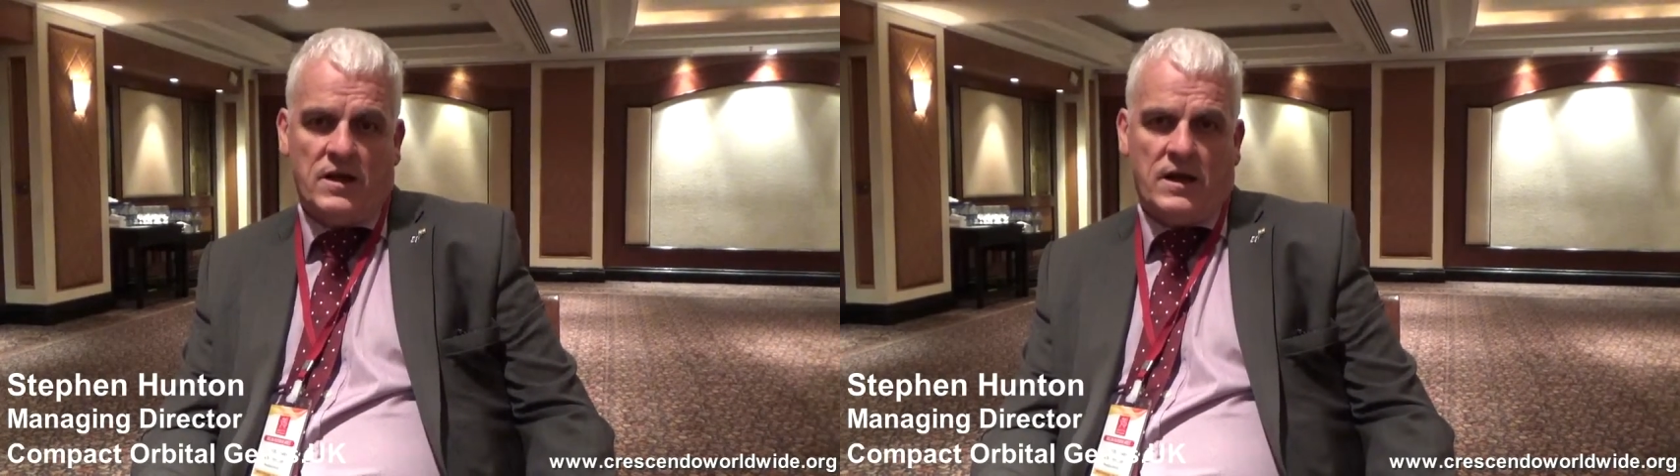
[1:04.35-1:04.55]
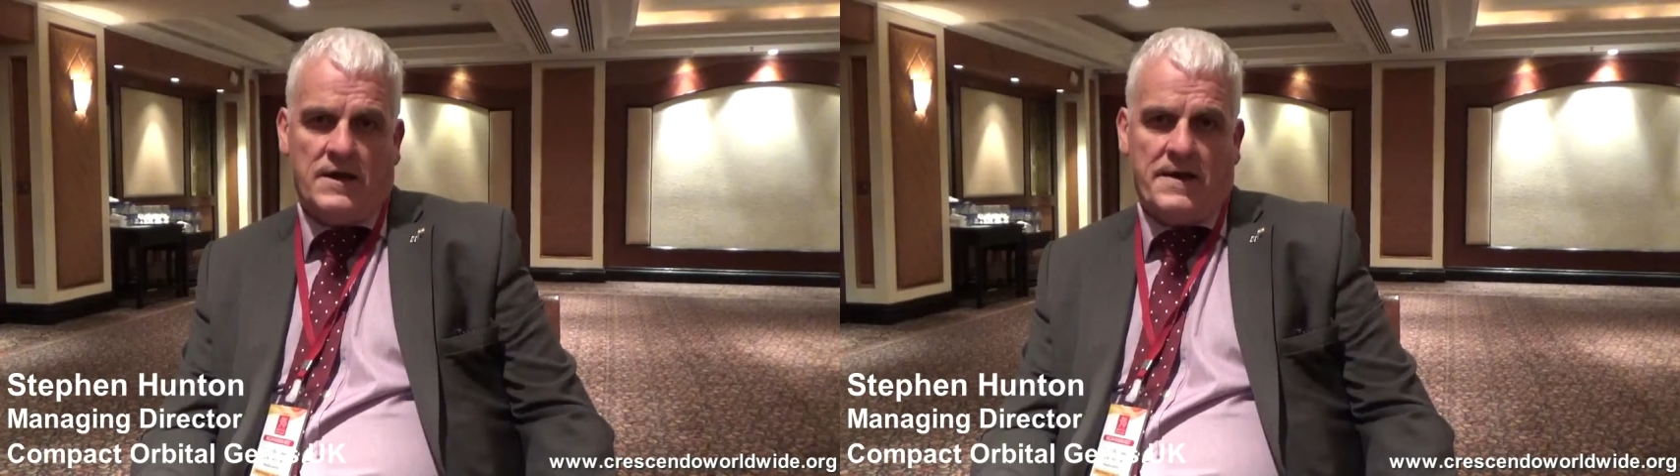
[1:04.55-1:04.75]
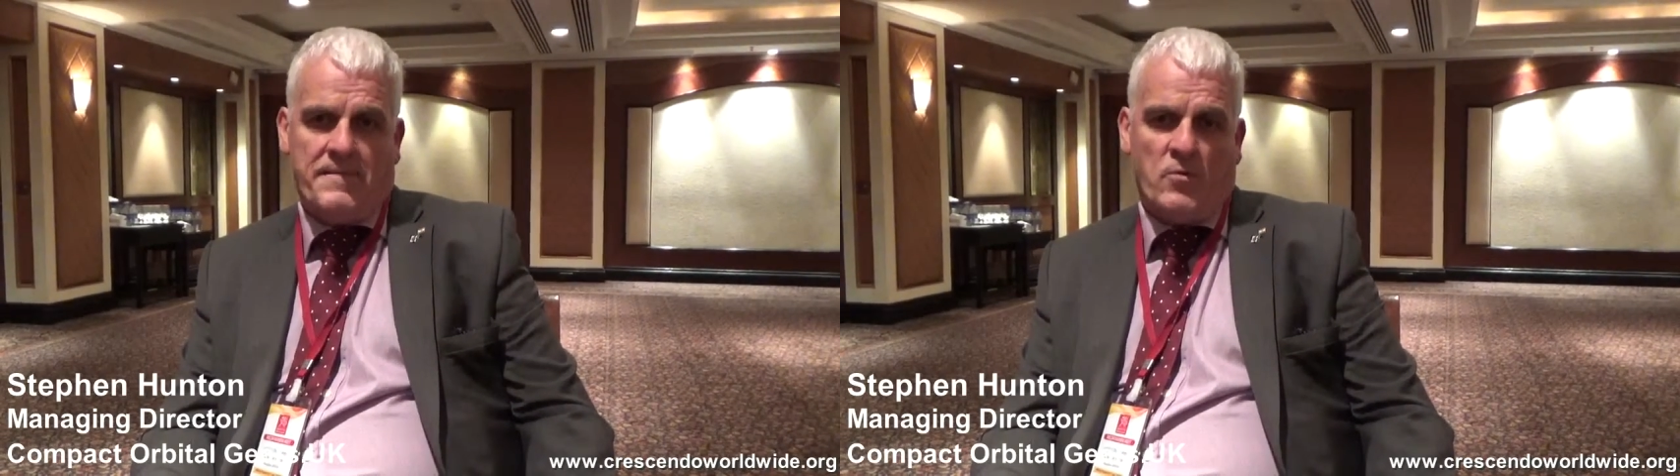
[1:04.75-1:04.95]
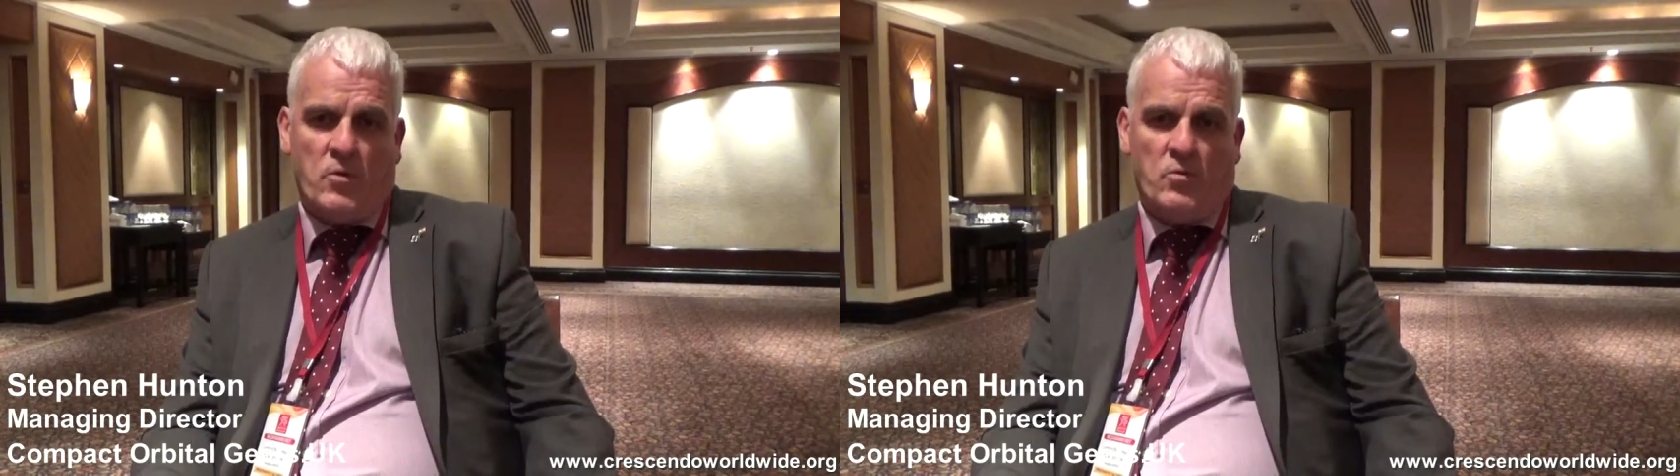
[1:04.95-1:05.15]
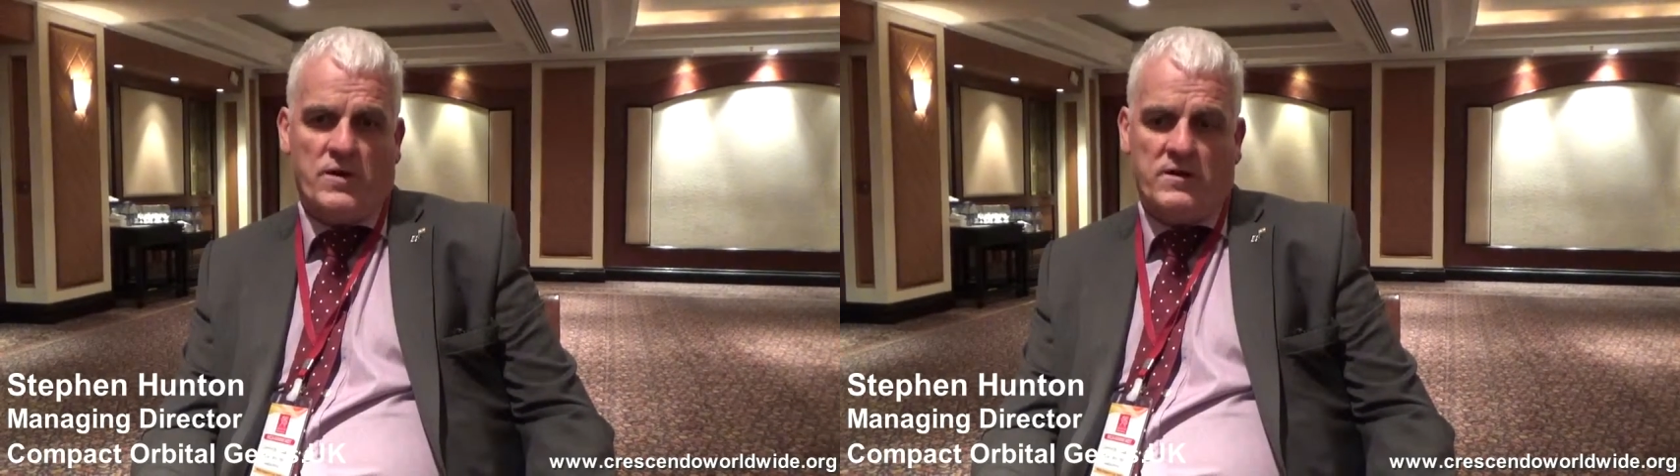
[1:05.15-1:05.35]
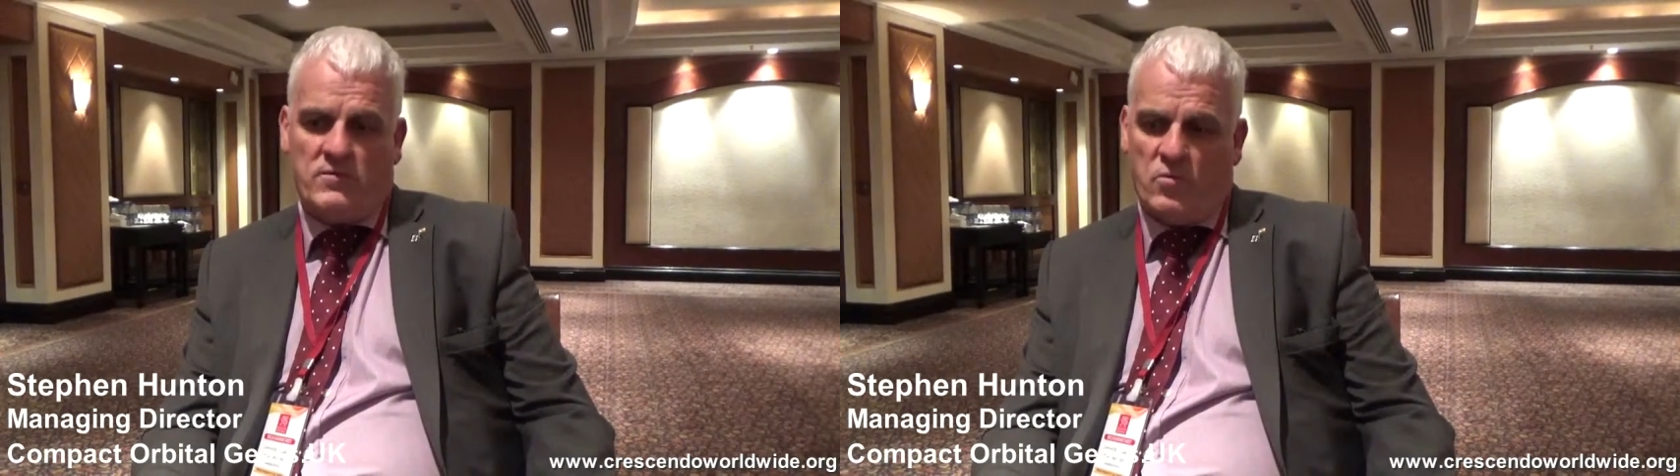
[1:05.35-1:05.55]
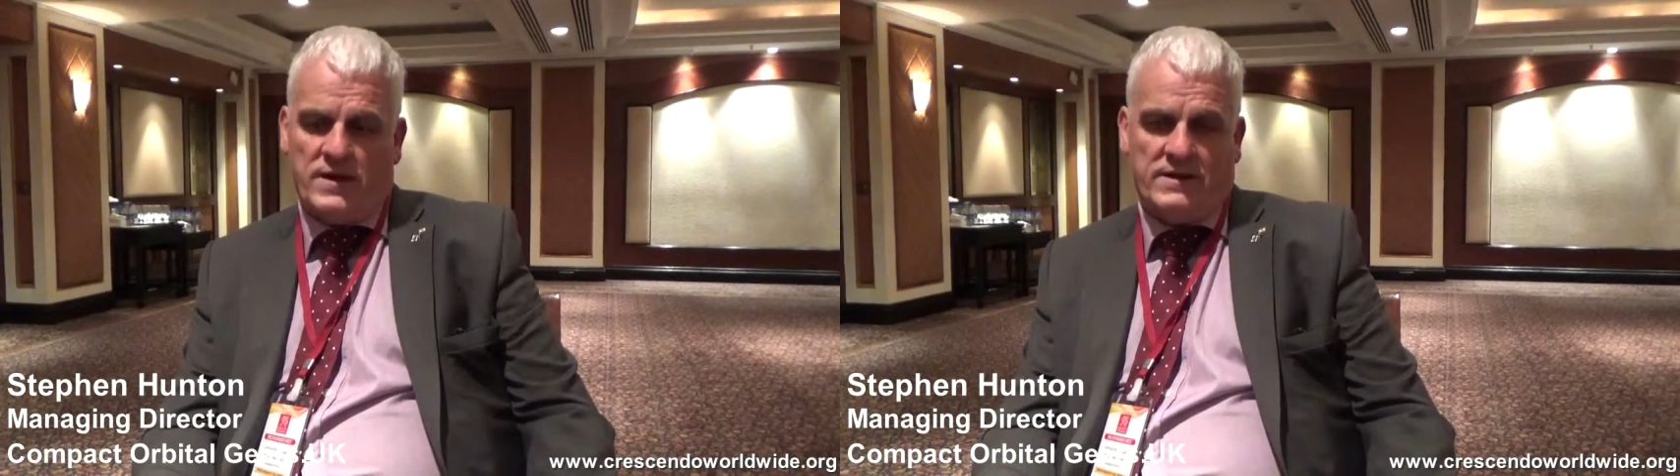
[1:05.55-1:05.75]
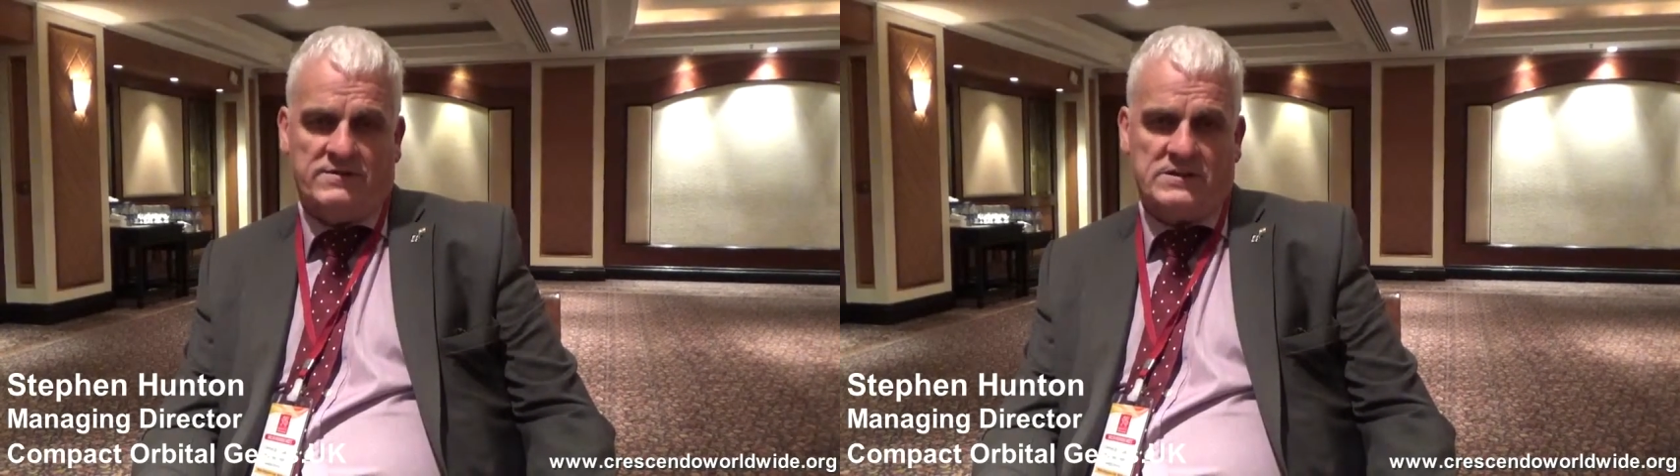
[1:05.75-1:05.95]
And
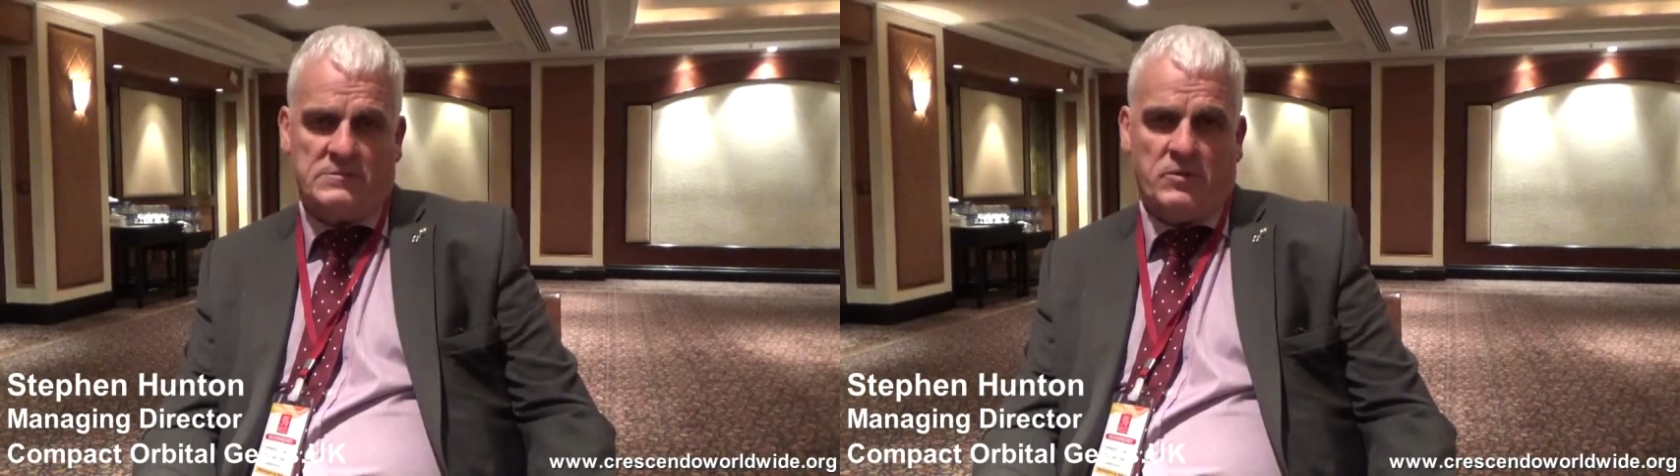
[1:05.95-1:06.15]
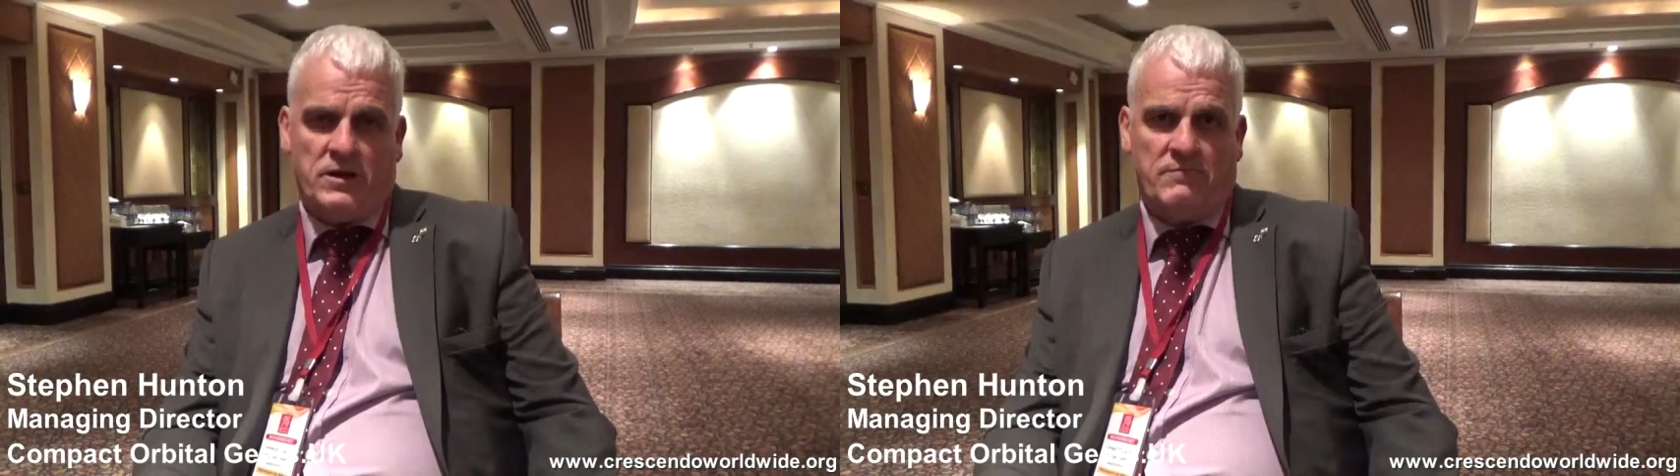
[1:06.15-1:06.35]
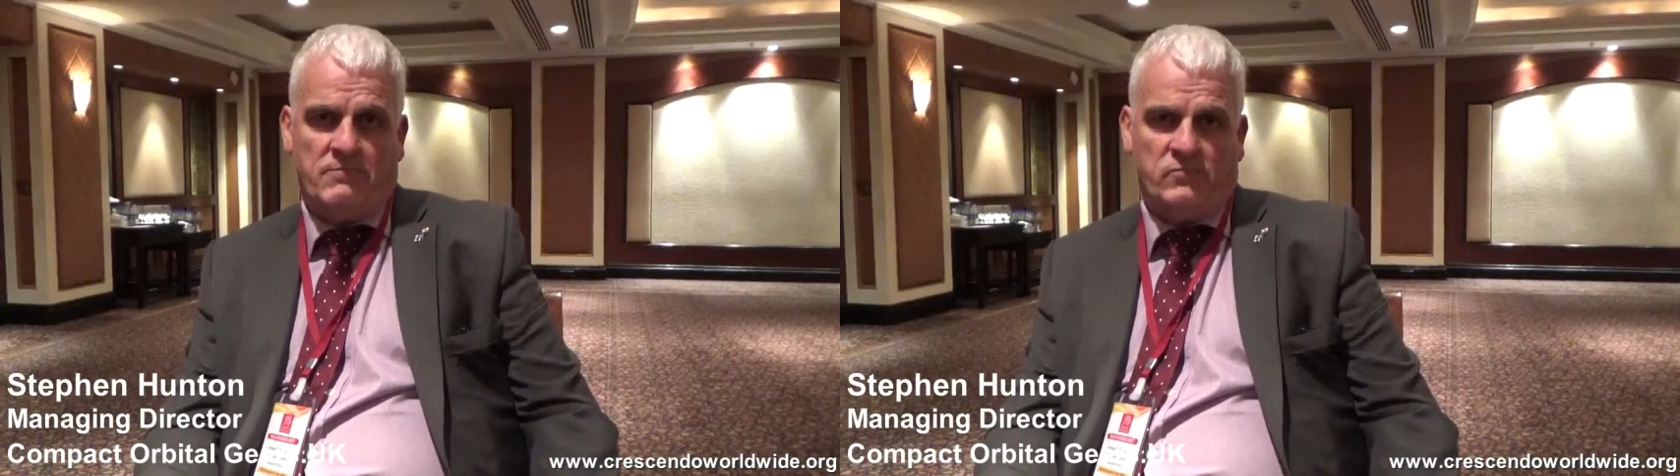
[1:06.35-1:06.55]
we anticipate